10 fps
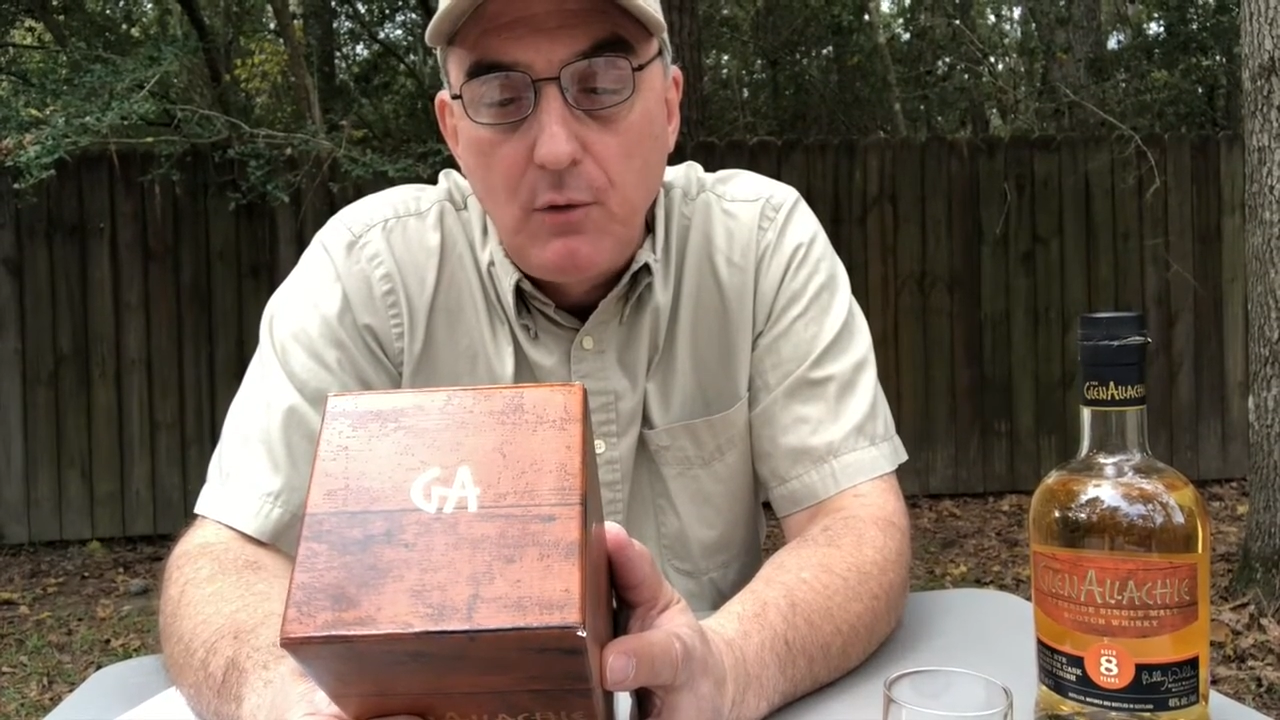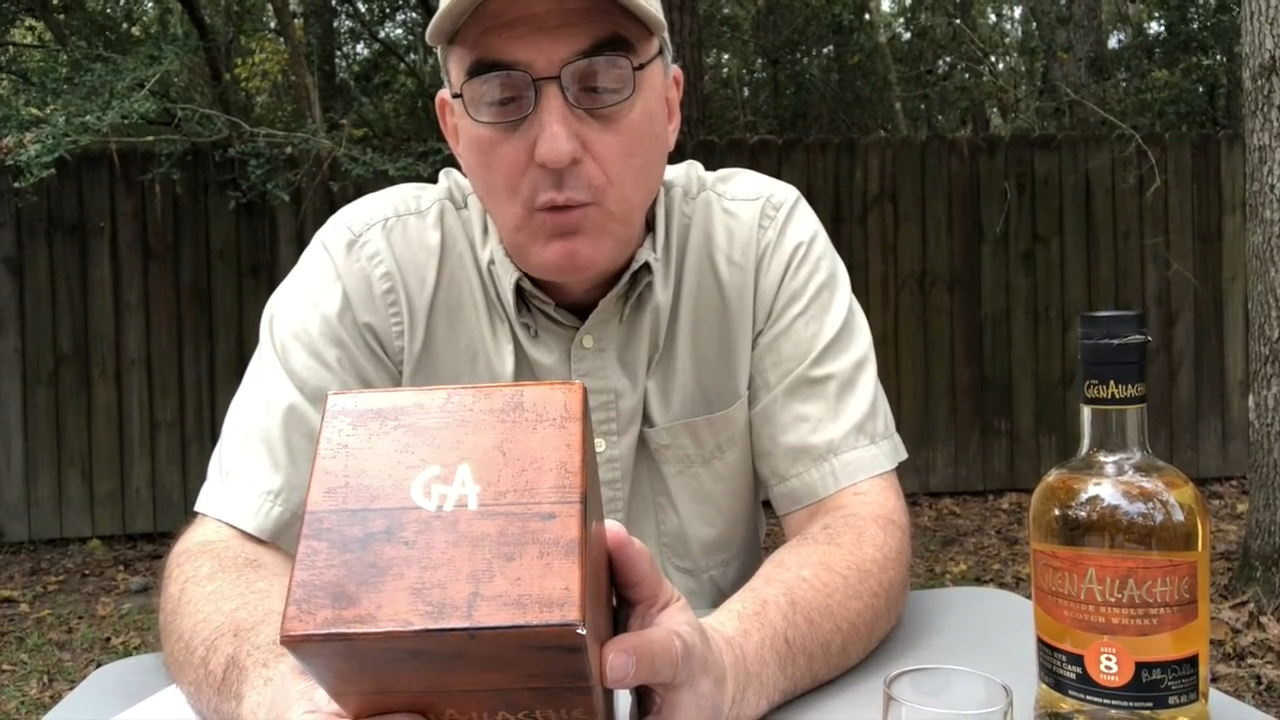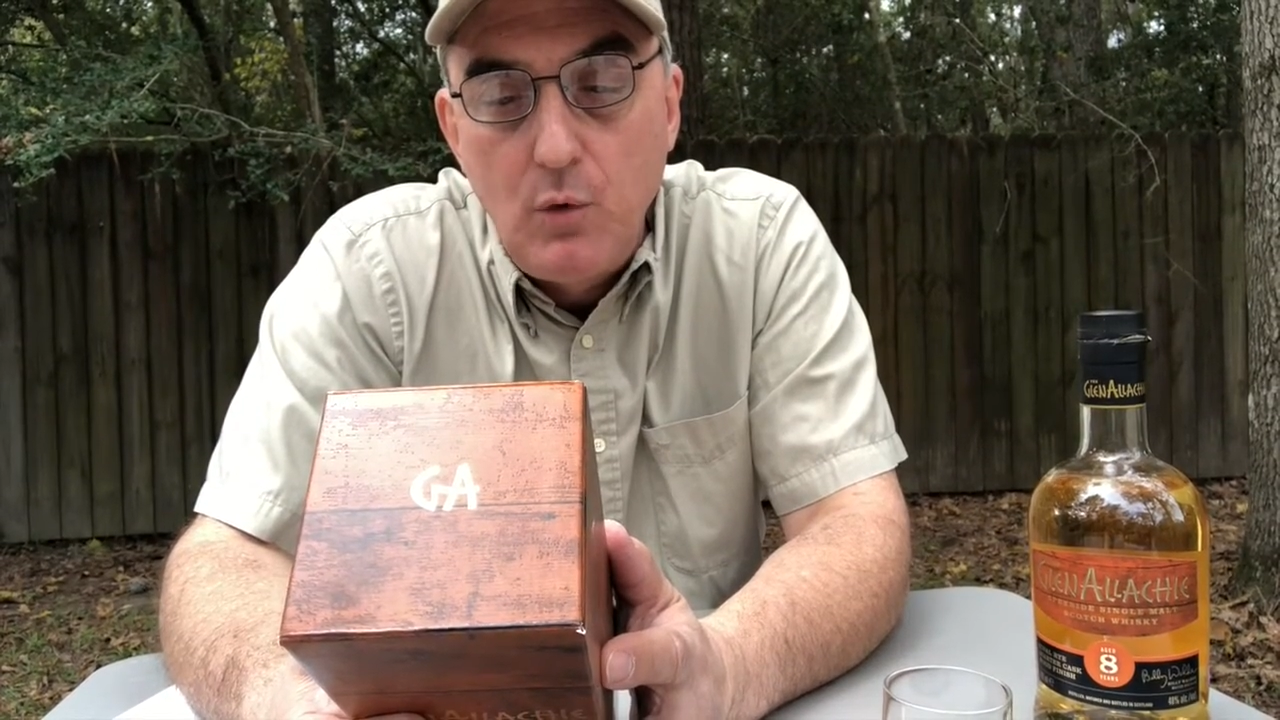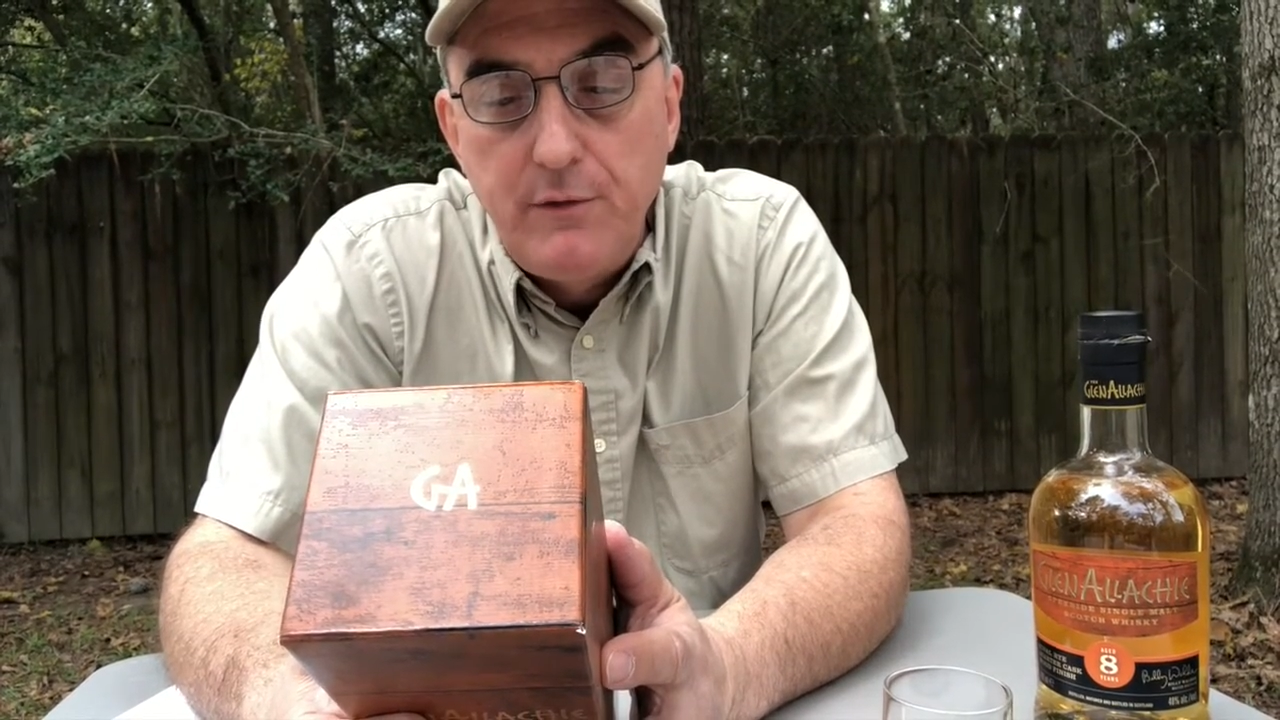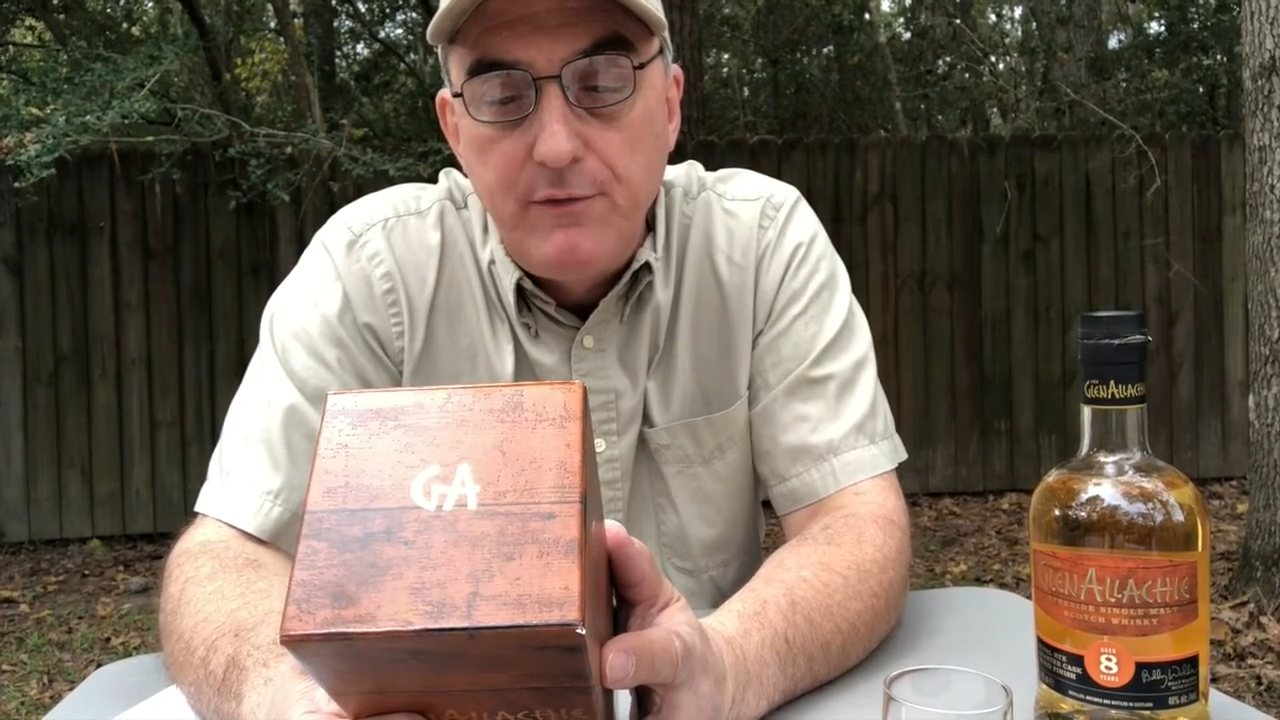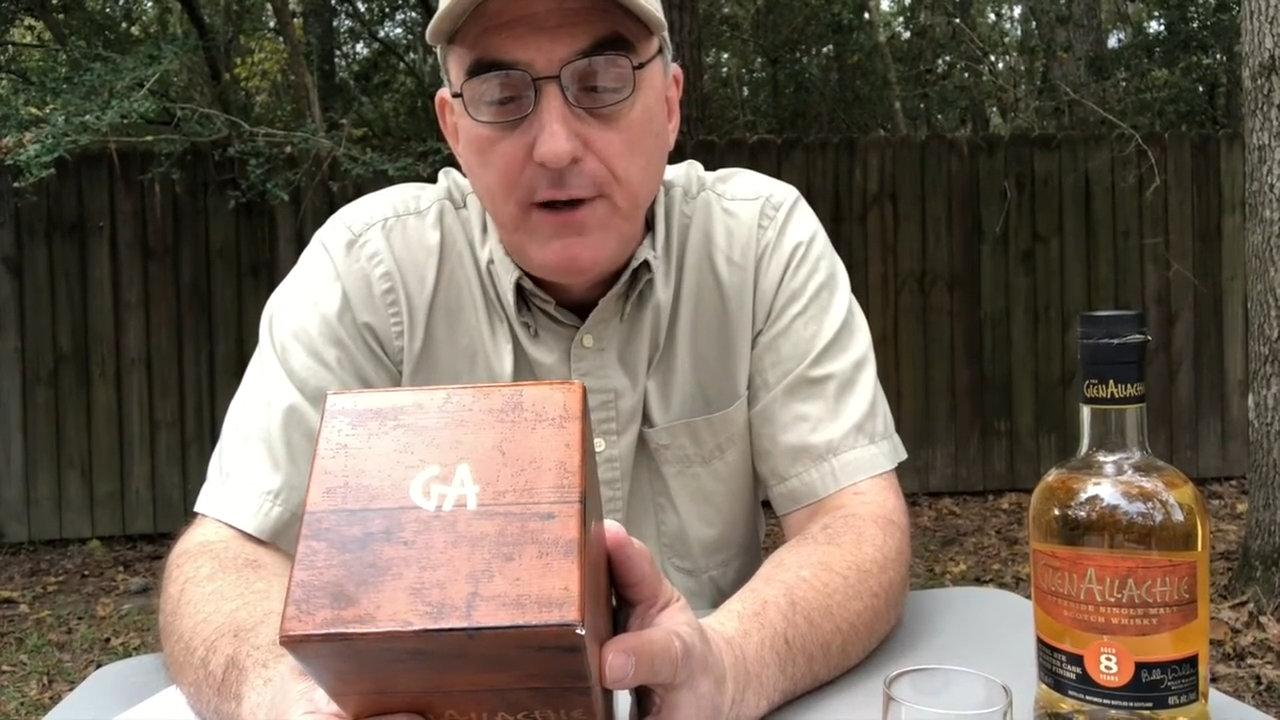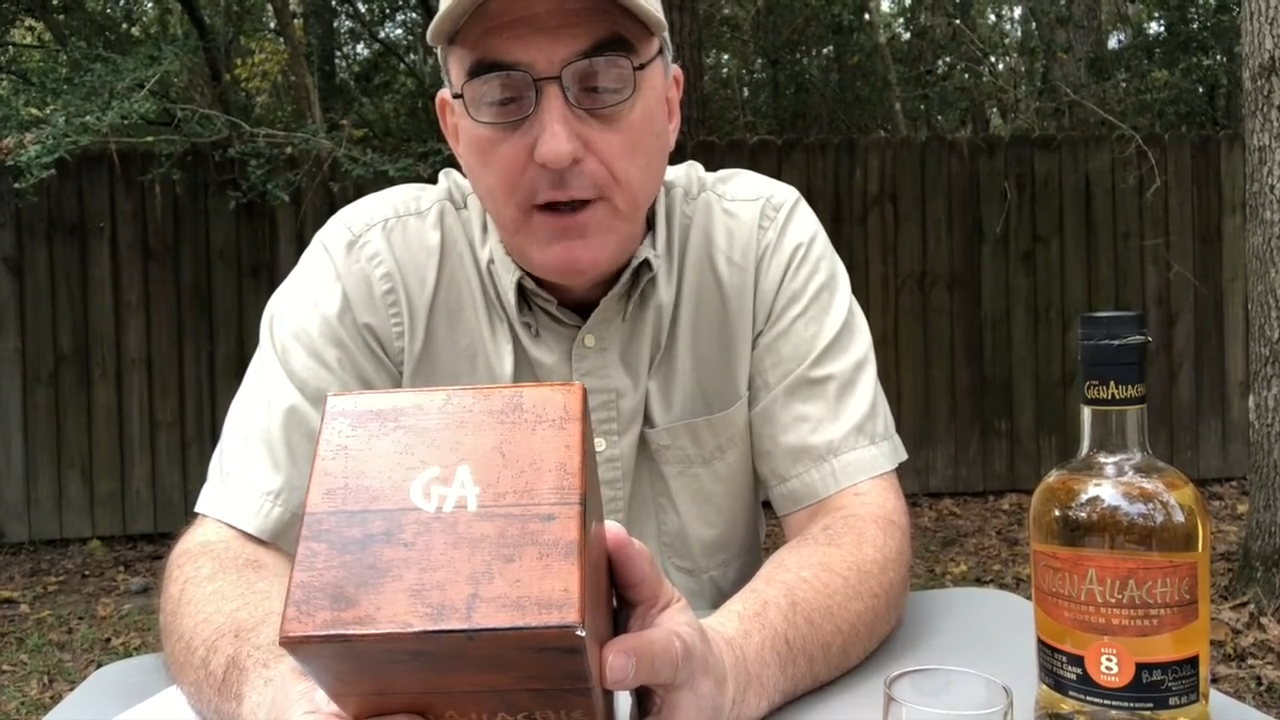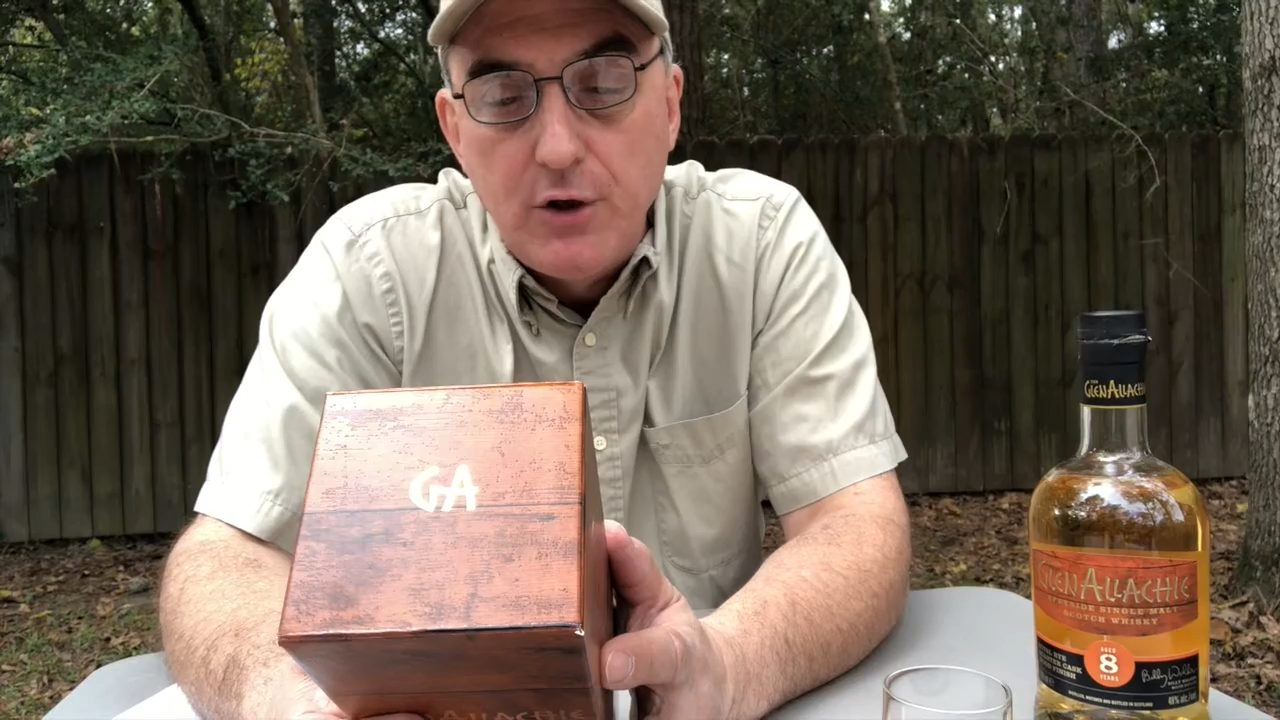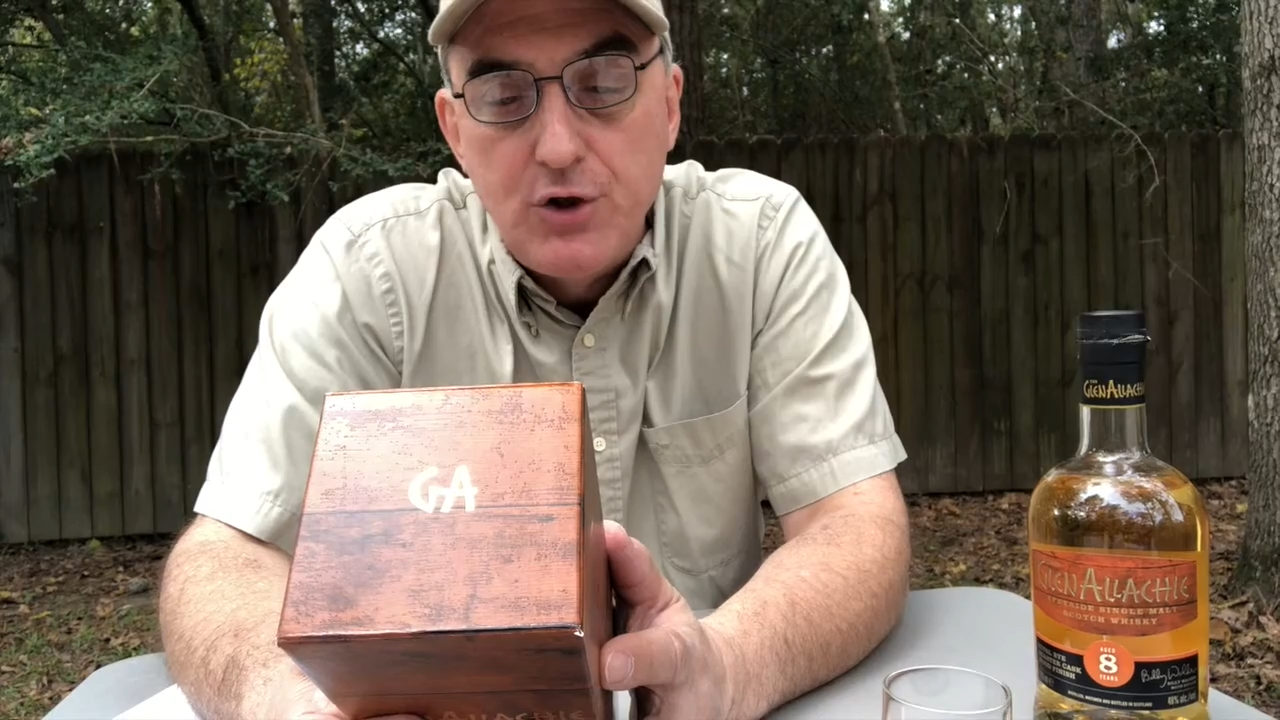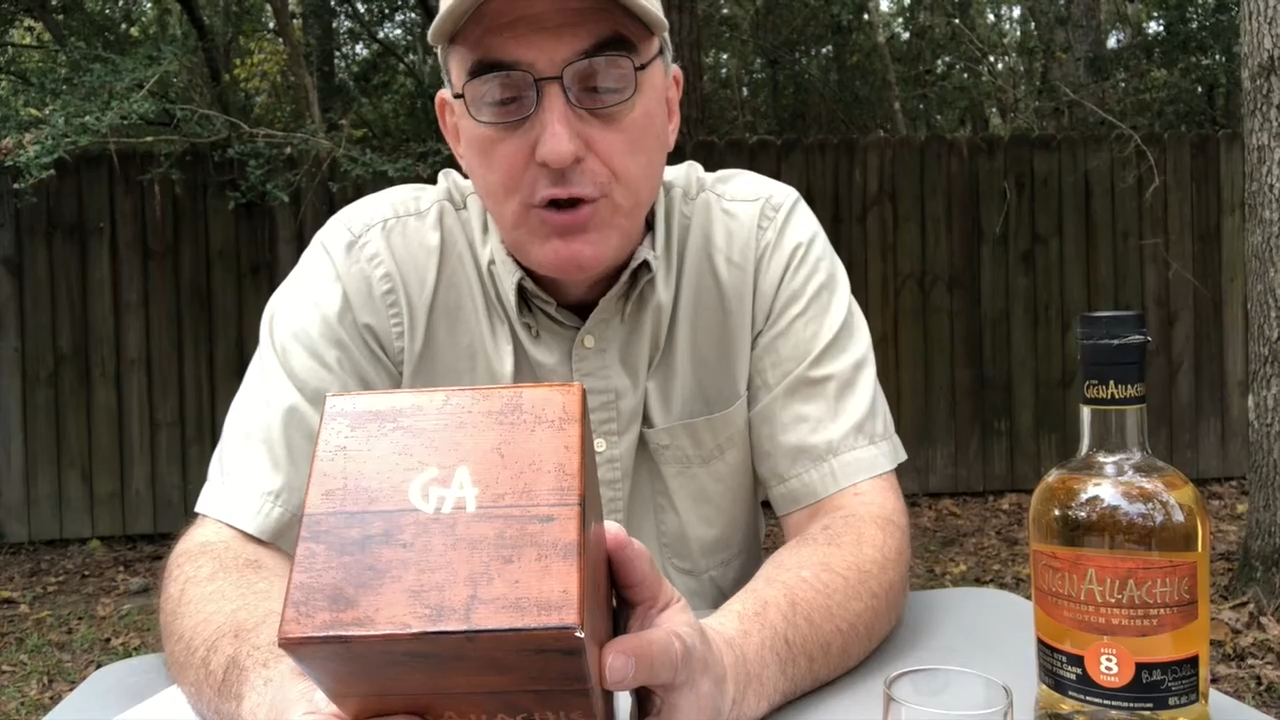wood
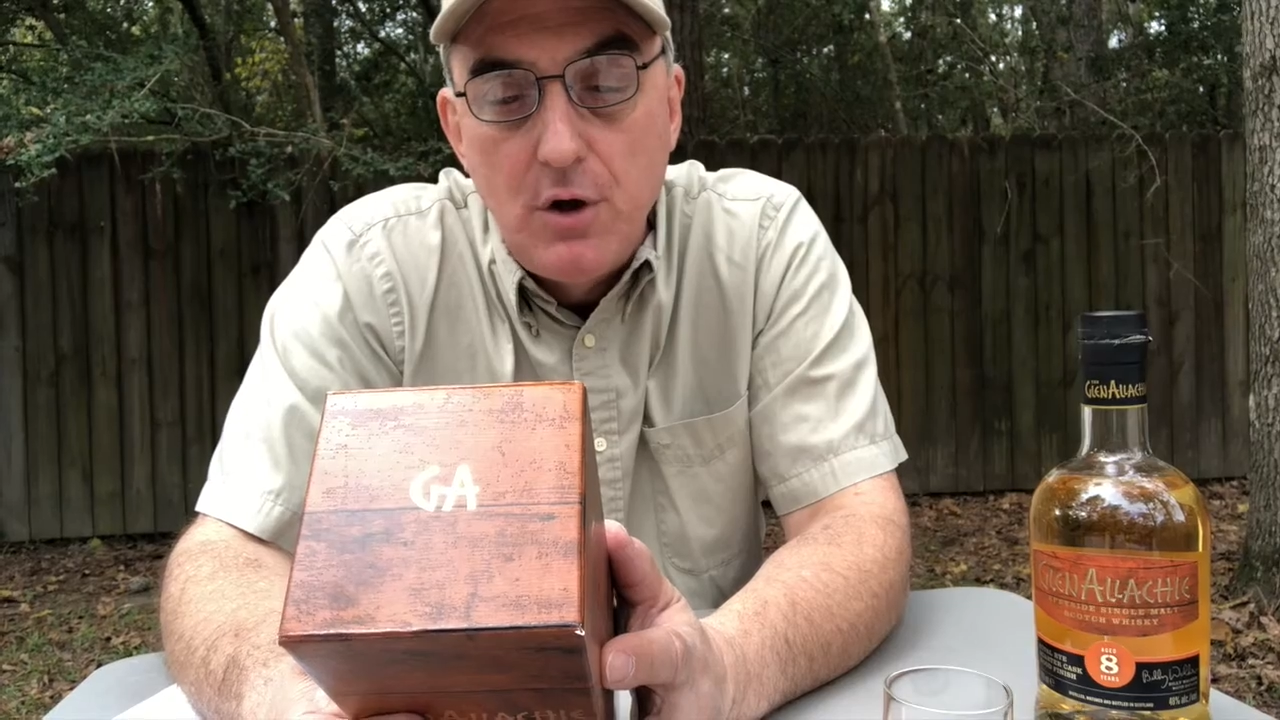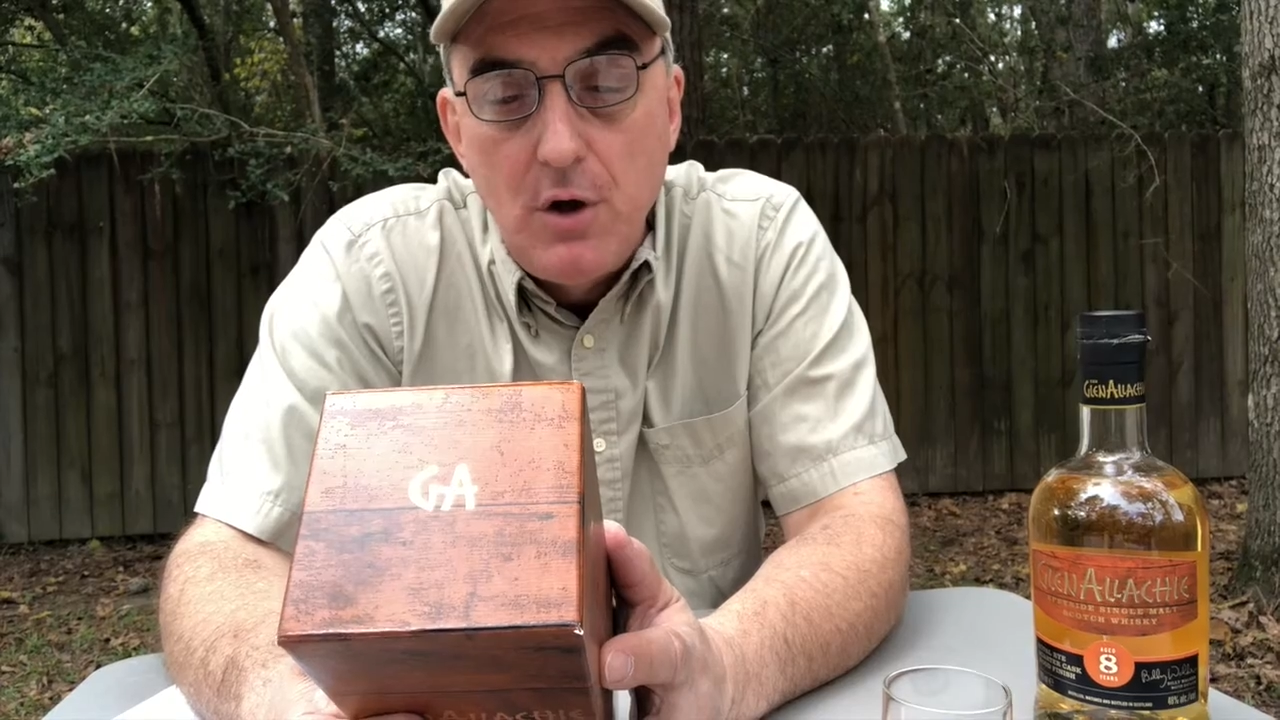finish.